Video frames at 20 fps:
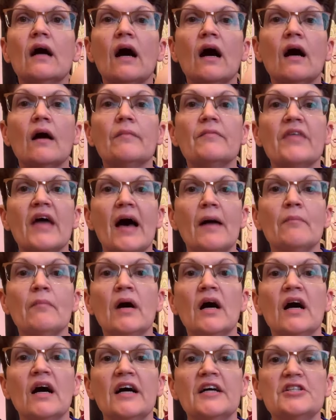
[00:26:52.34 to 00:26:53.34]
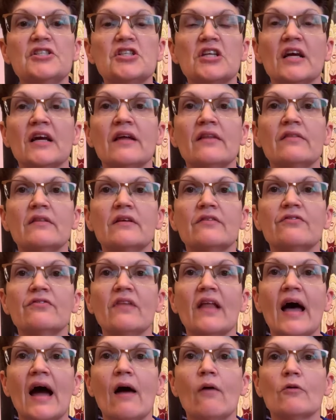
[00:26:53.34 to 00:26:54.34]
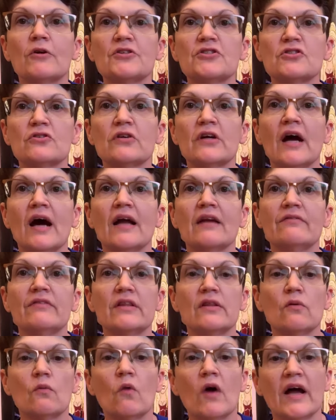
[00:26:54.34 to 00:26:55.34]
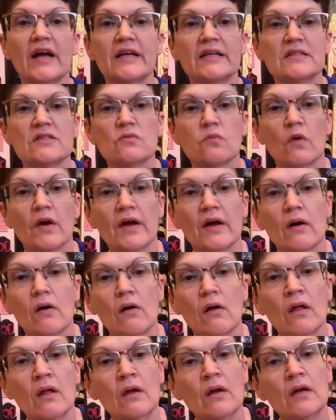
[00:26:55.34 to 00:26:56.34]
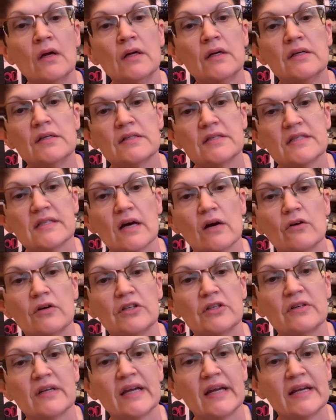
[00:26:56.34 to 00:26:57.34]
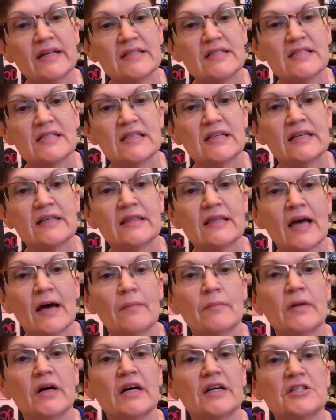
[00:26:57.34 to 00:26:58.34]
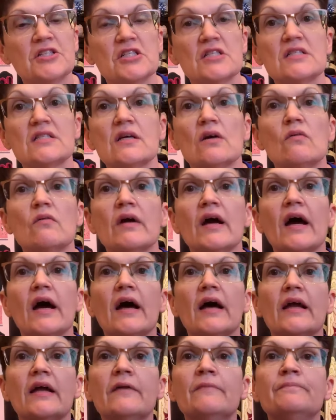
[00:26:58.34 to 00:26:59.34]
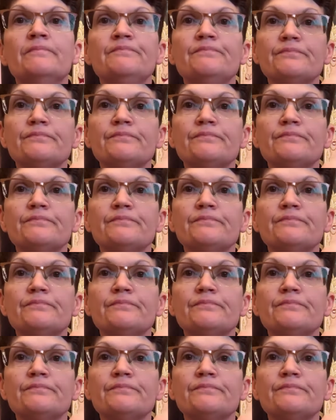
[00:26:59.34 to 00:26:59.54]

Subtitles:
that much, and the flowers are kind of in the way as well. So you can't see it that much. It's okay.